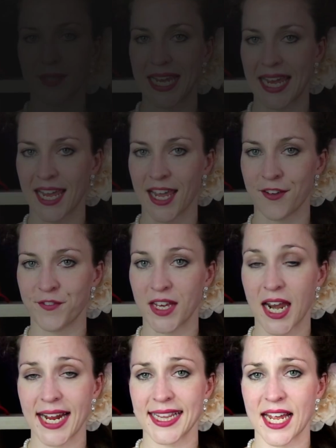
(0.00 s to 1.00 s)
If you
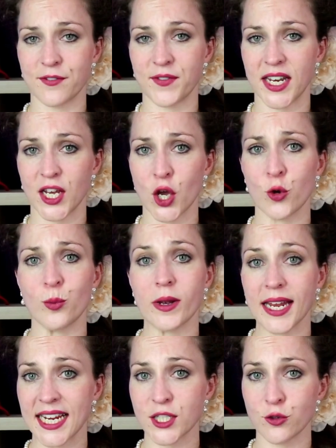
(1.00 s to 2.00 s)
liked that video,
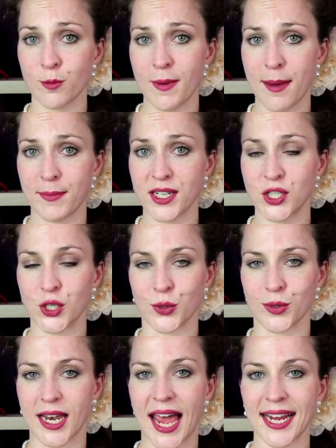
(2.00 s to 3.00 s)
please remember
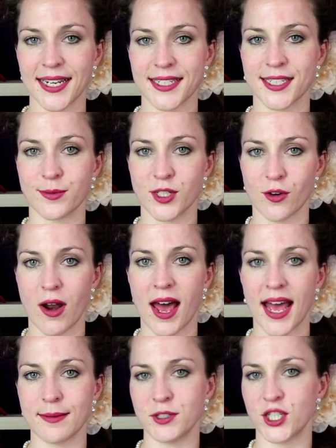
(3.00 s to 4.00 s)
to like,
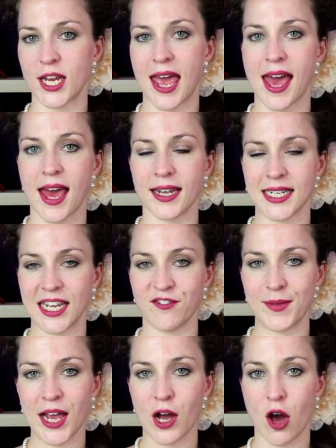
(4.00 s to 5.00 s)
subscribe, share, leave
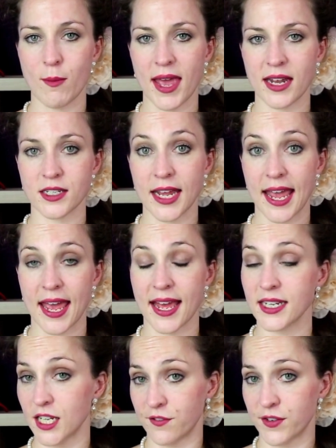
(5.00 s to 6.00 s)
me a comment,
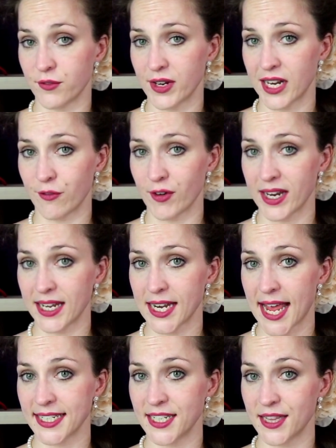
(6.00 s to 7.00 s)
and if you really, really
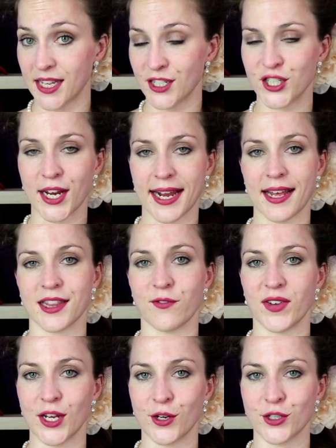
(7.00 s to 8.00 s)
liked it, then check out the
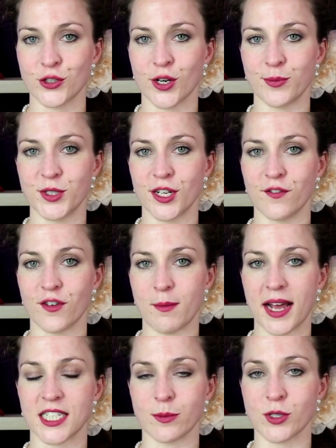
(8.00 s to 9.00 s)
video description for
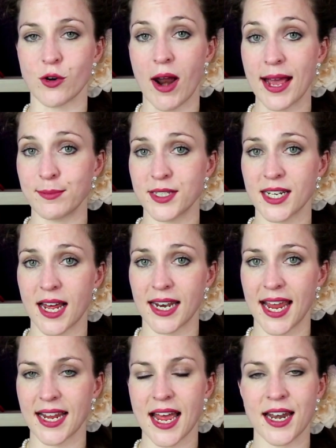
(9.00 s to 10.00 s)
my Subscribestar
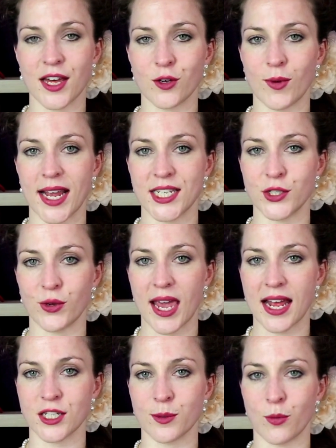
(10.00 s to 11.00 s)
link and other ways you
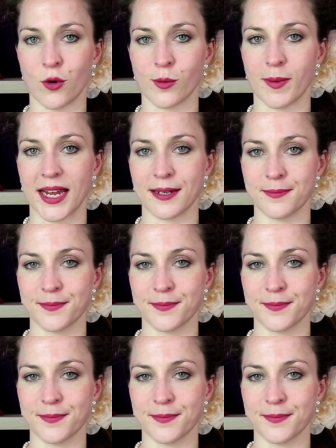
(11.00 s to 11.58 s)
can support me.